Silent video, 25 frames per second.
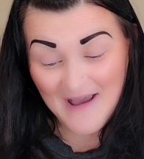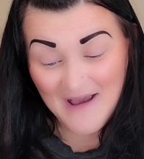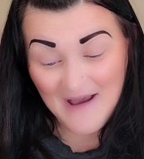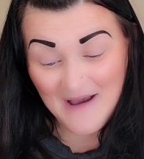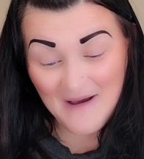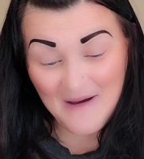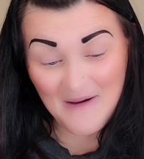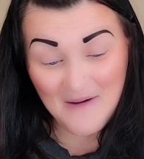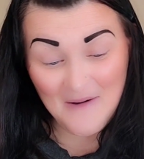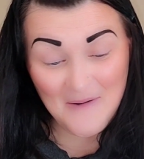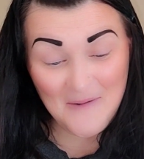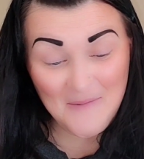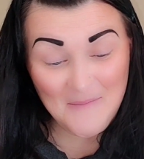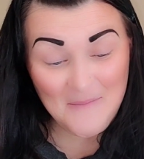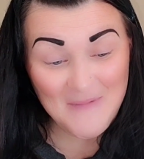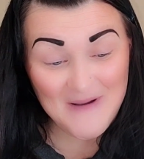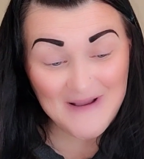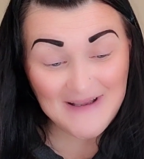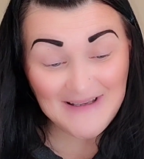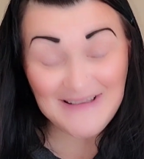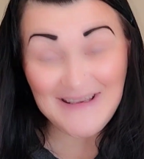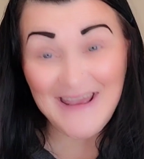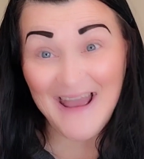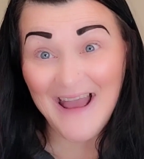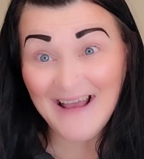
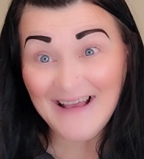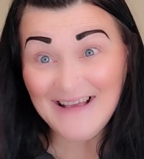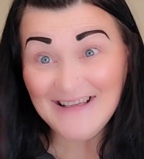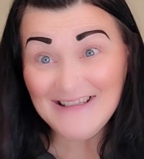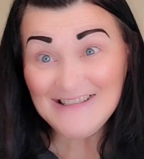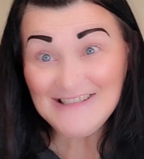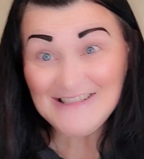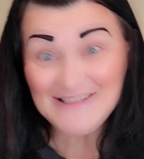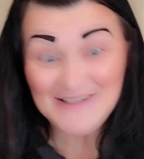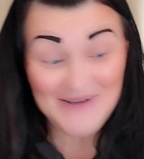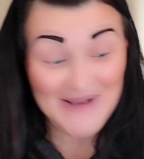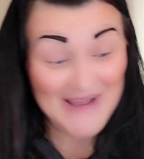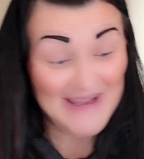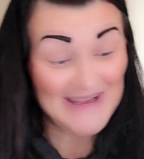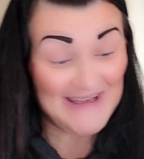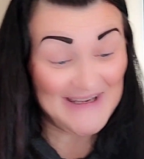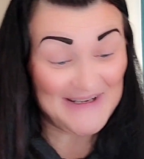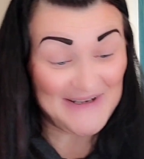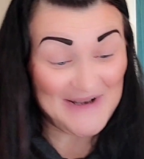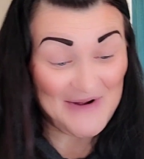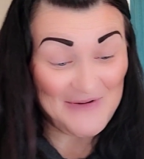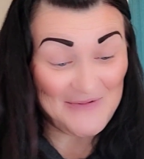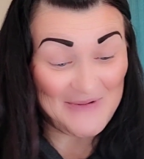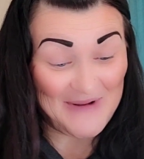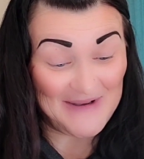Yeah, so I
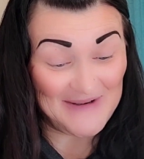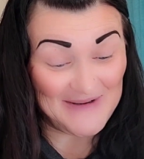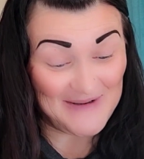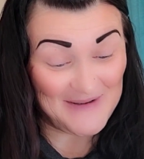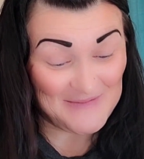cannot wait.